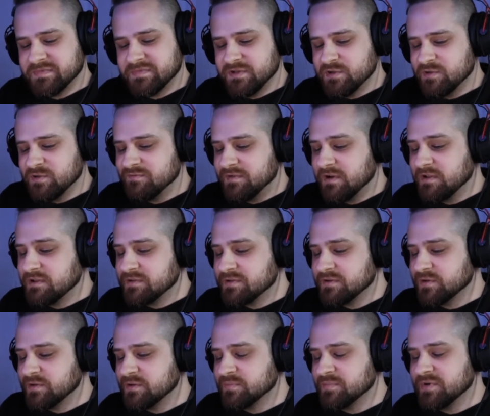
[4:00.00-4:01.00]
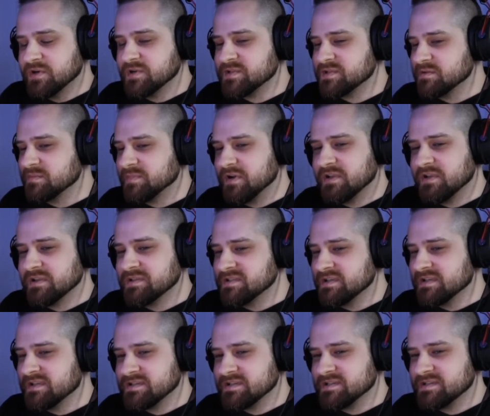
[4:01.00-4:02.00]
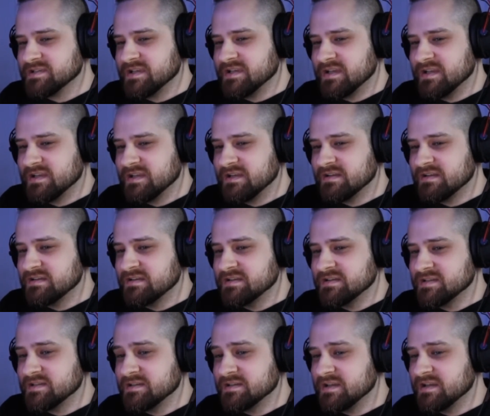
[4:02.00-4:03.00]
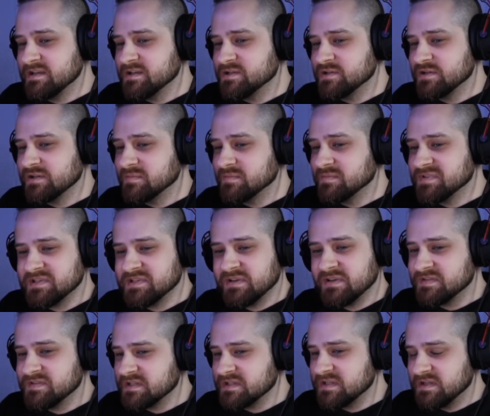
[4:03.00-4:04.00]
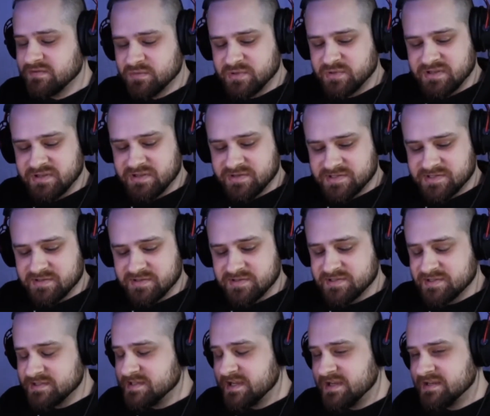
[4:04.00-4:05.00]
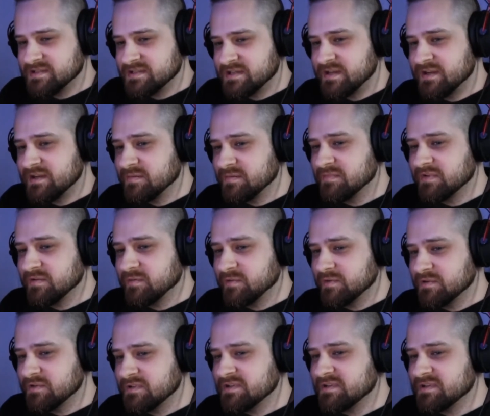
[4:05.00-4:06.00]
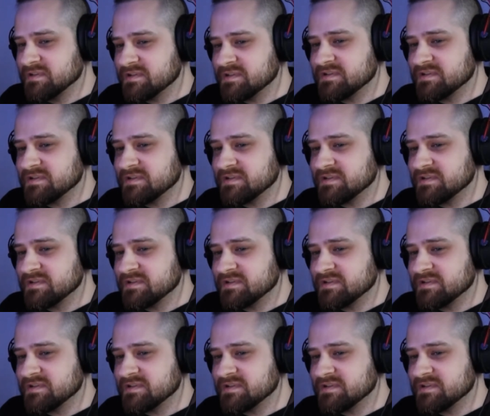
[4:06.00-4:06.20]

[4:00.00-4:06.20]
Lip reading: follow their own personal politics, and it's endangering themselves and everyone else. So it's a sad time. It really is.